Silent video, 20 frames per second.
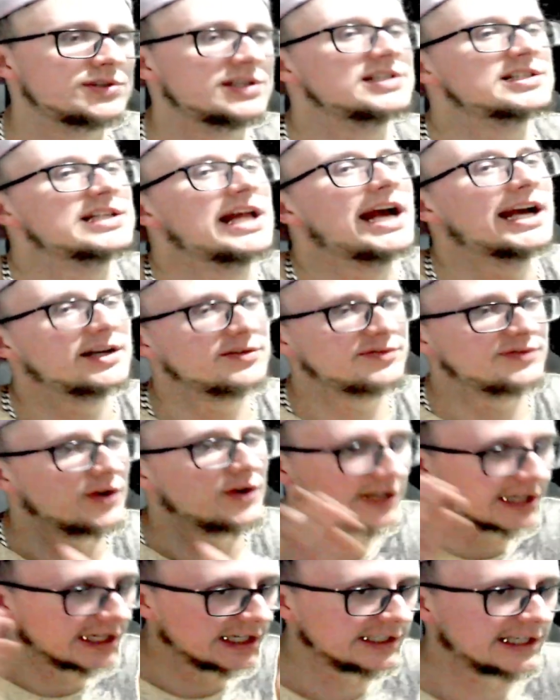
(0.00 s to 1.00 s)
It's like a
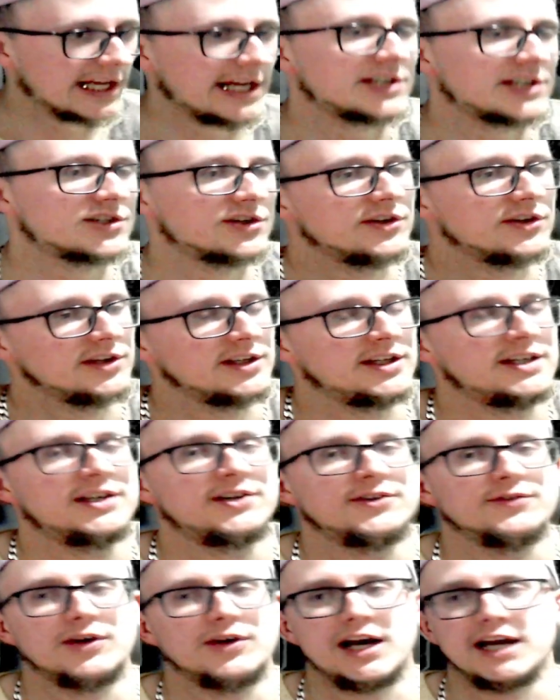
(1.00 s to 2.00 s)
fucking addiction,
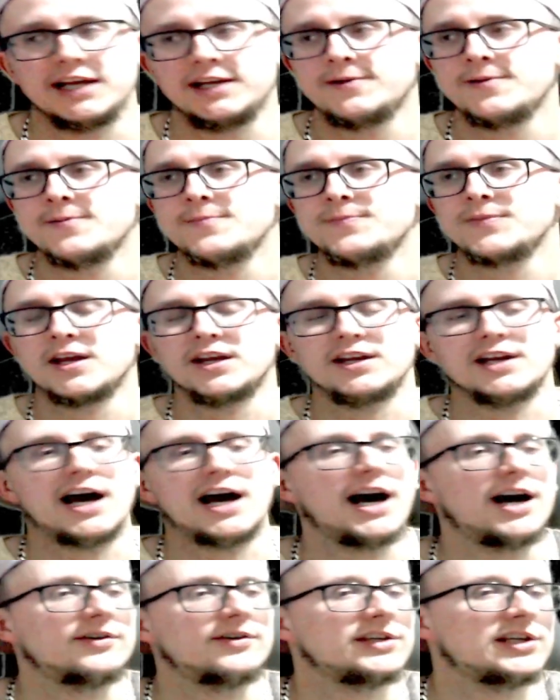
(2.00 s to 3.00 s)
right?
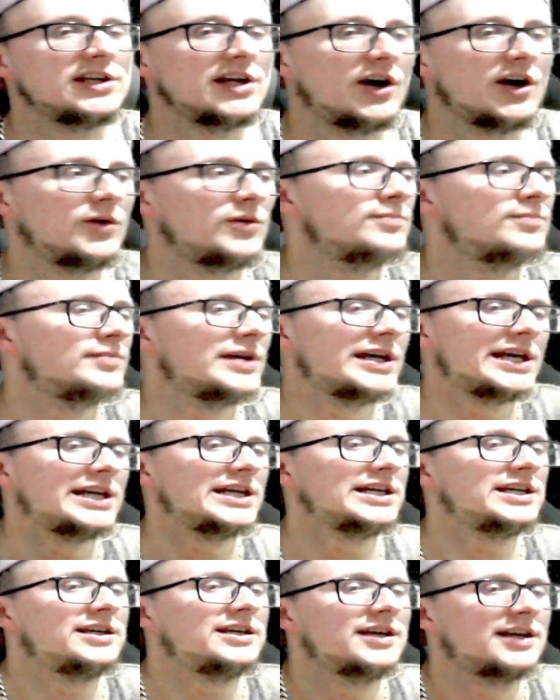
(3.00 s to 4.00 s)
Now,
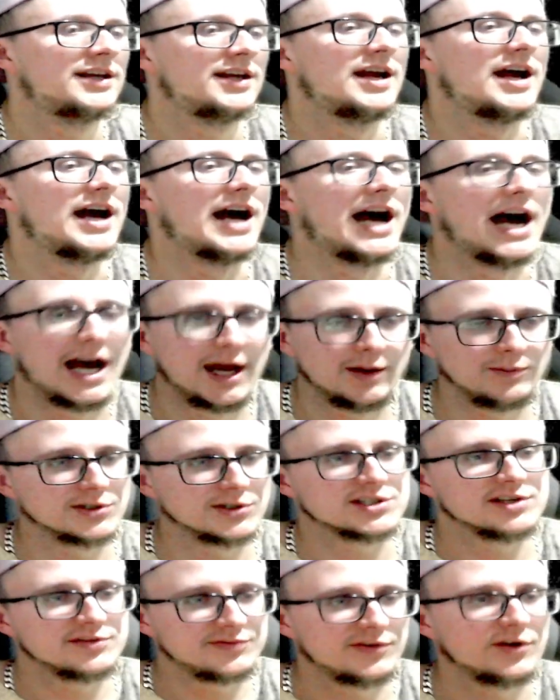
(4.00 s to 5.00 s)
me, I was
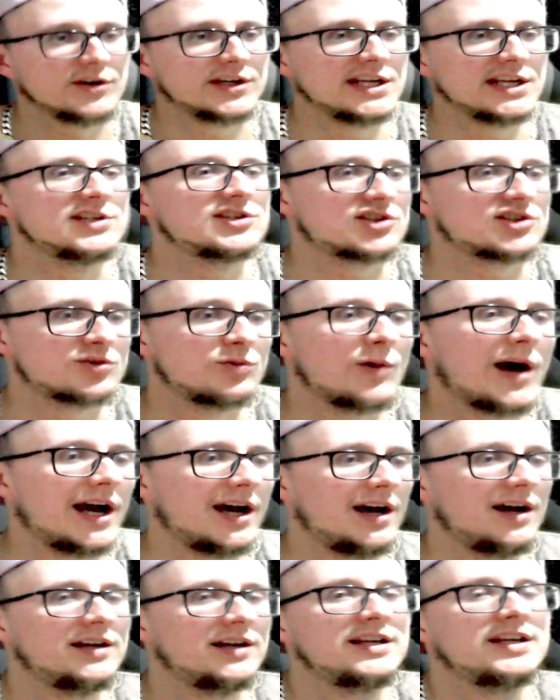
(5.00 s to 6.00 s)
a fucking
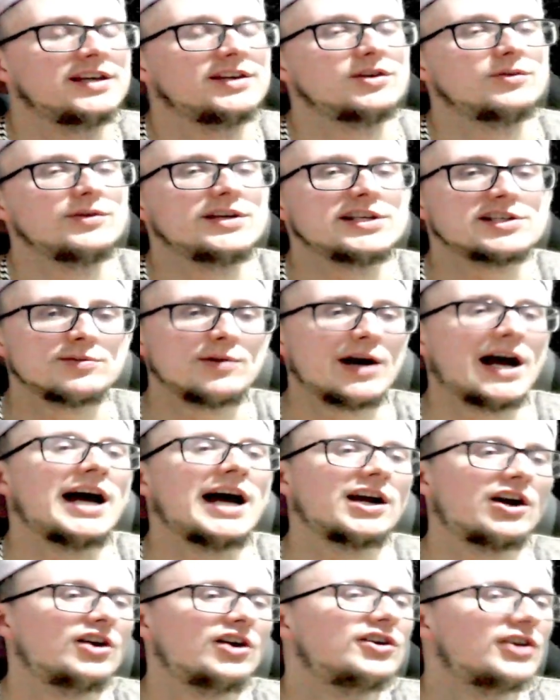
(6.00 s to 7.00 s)
sweater. The reason why I
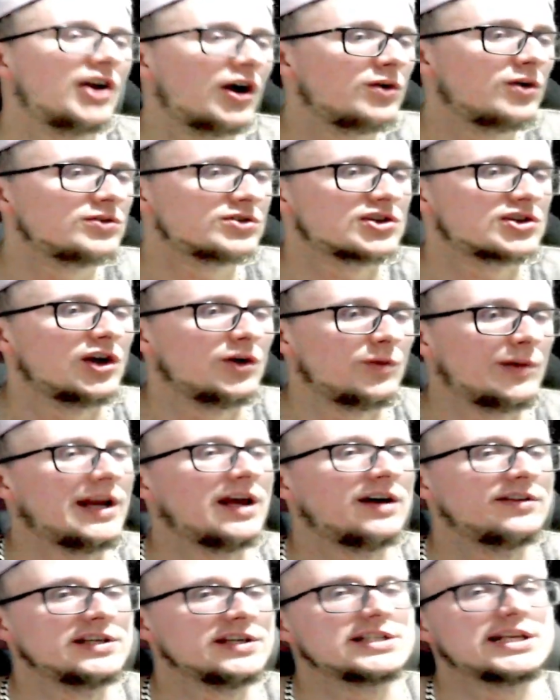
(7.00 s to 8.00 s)
got known so well
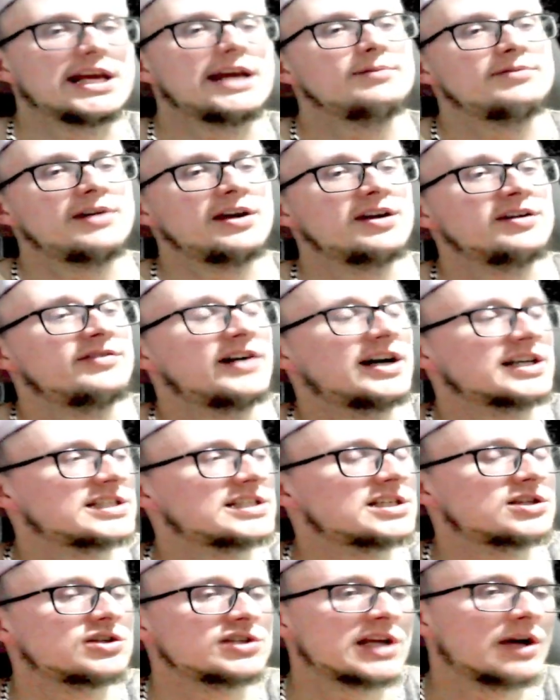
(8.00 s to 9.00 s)
on this game very fast is
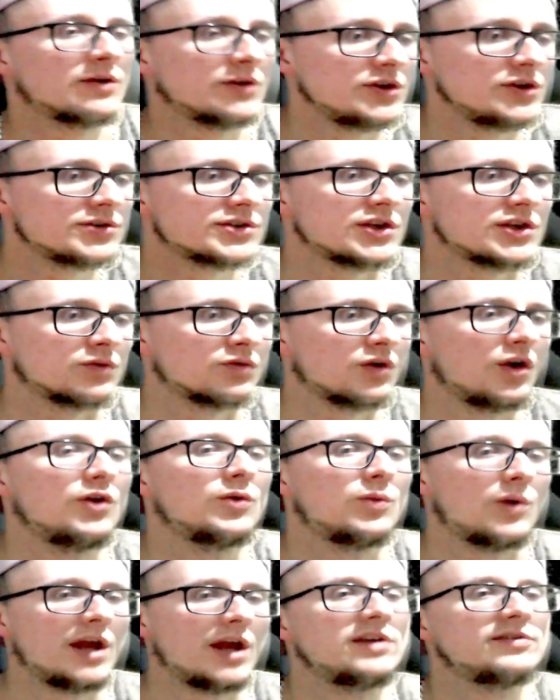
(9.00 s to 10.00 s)
because I used to run
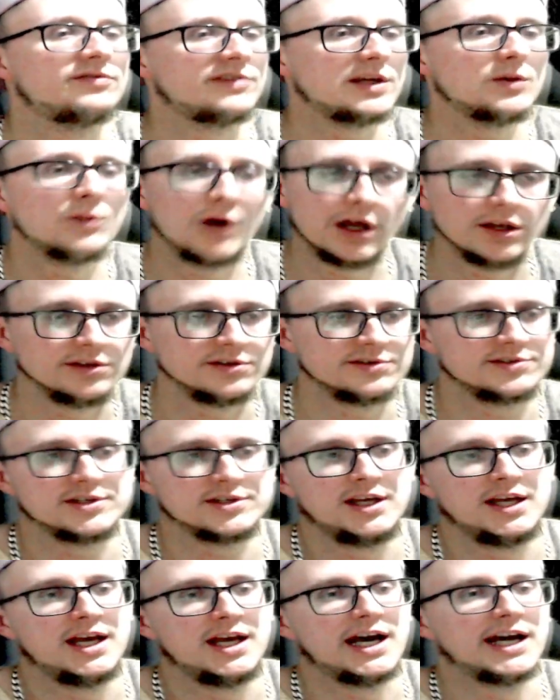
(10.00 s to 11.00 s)
1v1s.
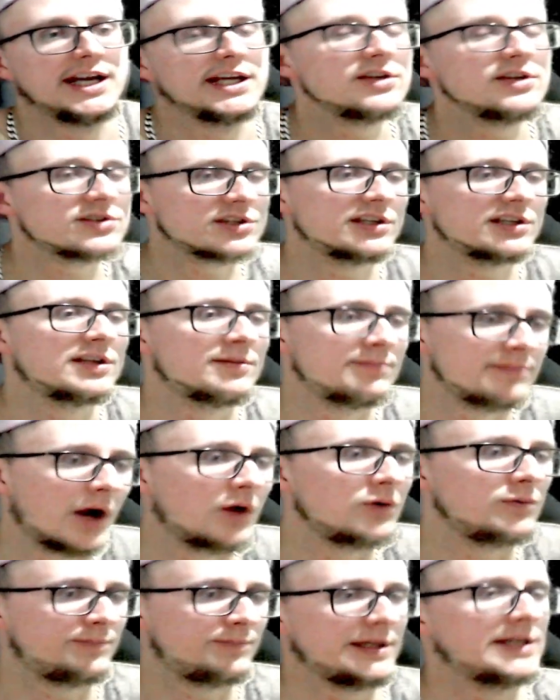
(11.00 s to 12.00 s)
And I used to
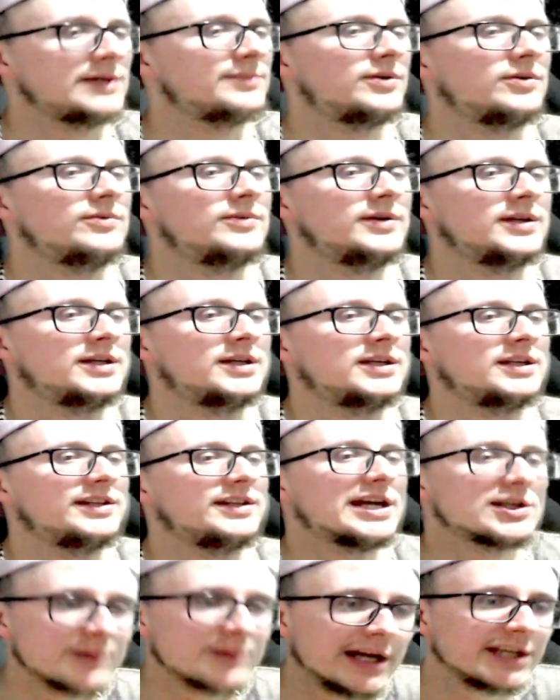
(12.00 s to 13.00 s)
demote people.
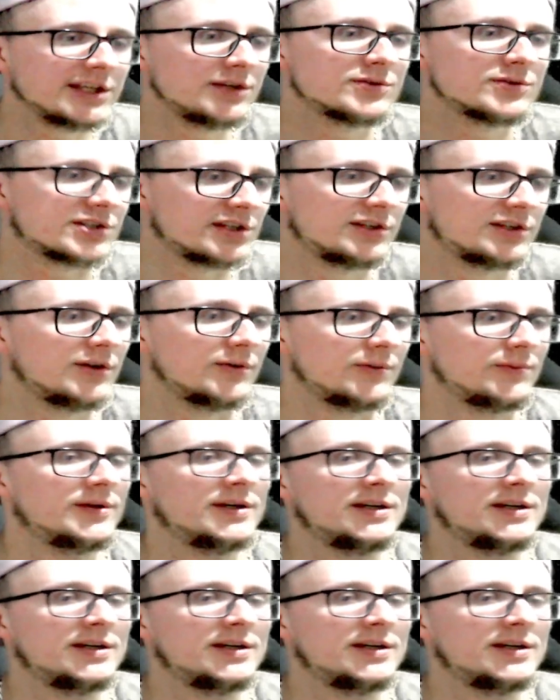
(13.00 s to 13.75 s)
That's what I used to do.